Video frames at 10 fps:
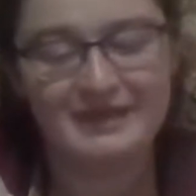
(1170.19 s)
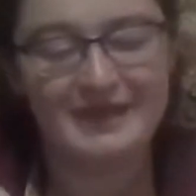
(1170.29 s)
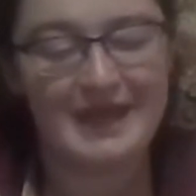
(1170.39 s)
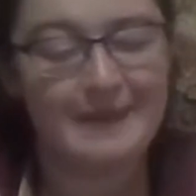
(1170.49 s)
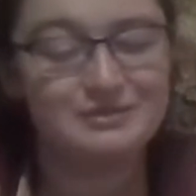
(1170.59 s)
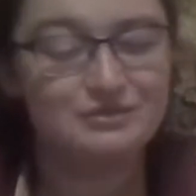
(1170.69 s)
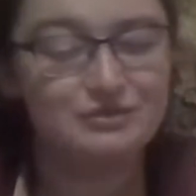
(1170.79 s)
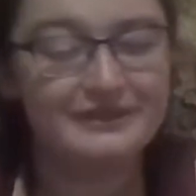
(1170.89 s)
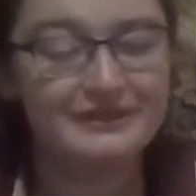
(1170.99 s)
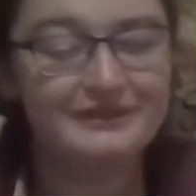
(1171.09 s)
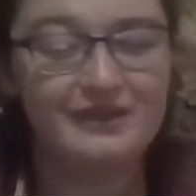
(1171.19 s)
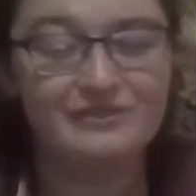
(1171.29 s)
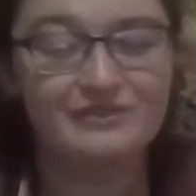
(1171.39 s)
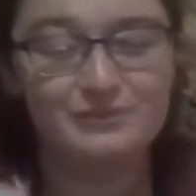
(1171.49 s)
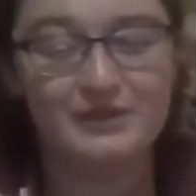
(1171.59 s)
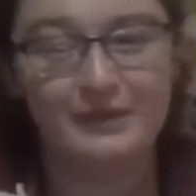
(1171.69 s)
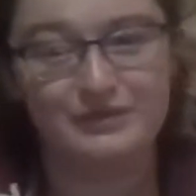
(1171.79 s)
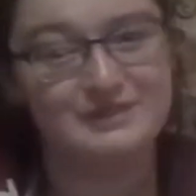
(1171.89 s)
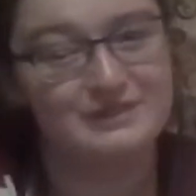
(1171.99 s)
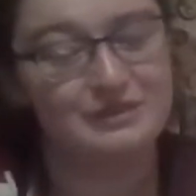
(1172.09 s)
He absolutely loves playing with
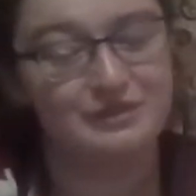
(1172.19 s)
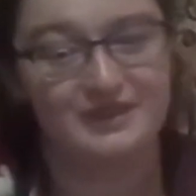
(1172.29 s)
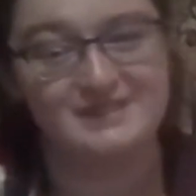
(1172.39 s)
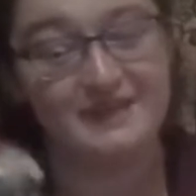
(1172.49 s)
these little things.